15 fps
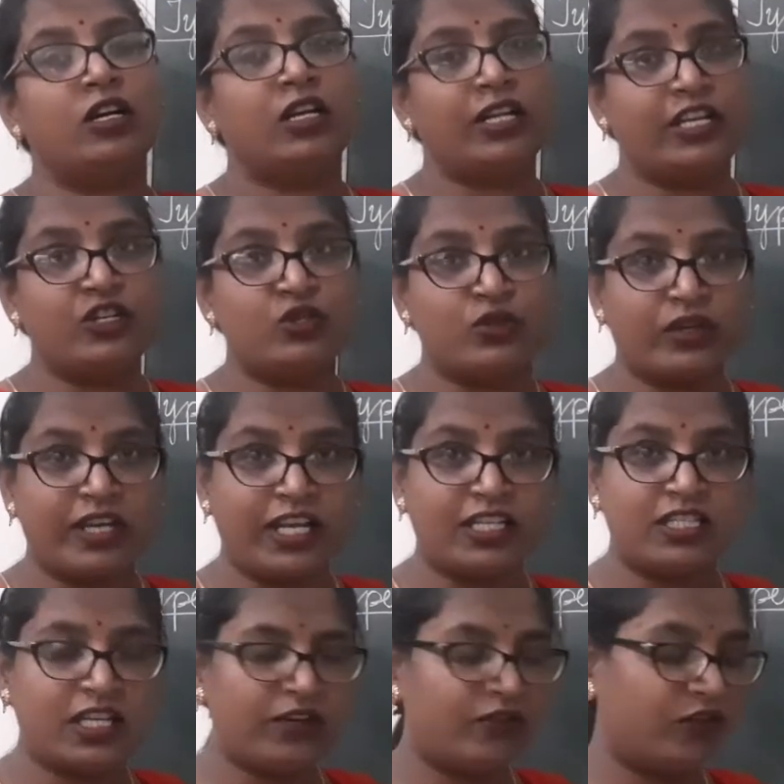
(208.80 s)

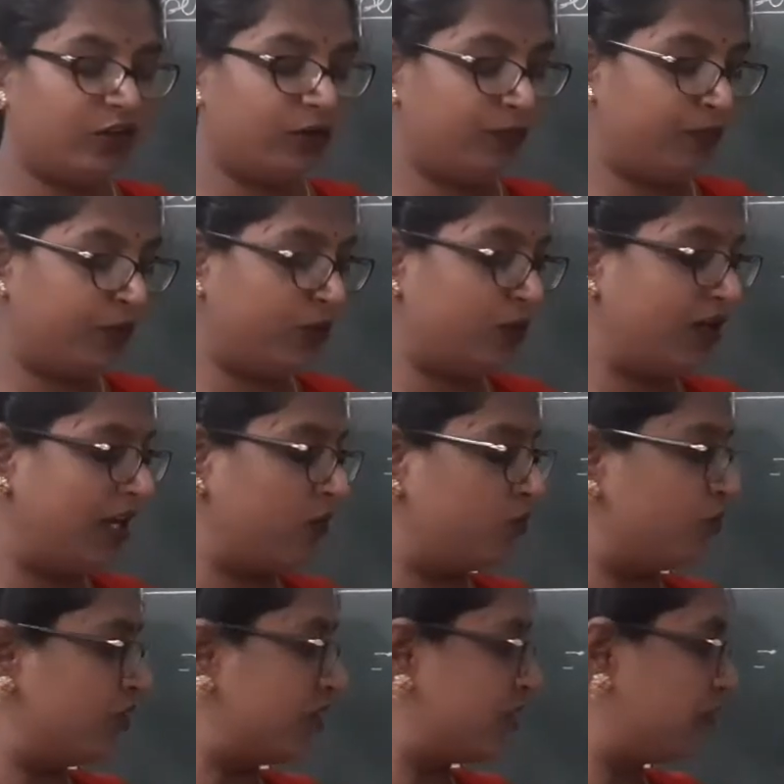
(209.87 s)
interrogative
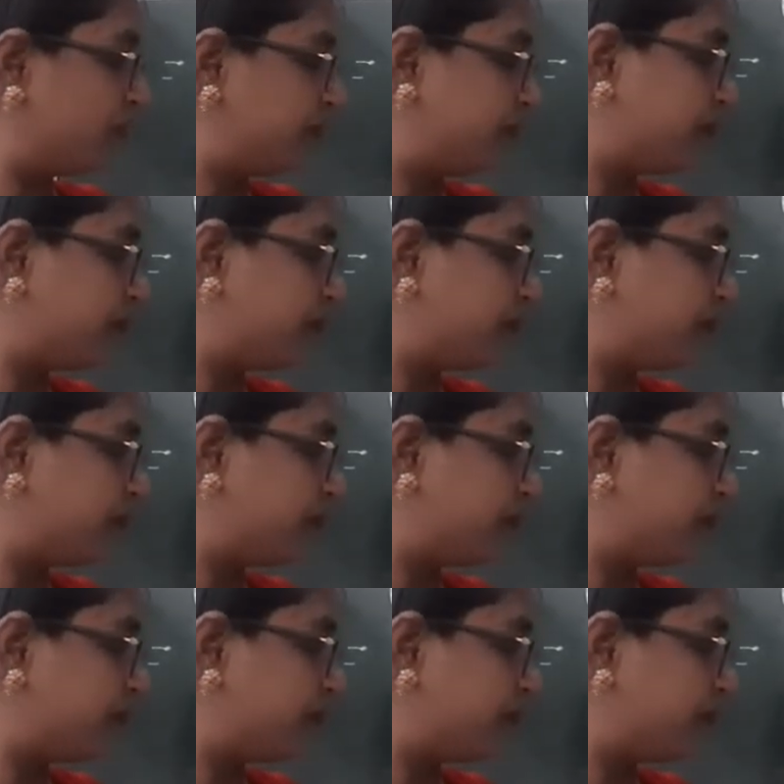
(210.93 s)
pronouns.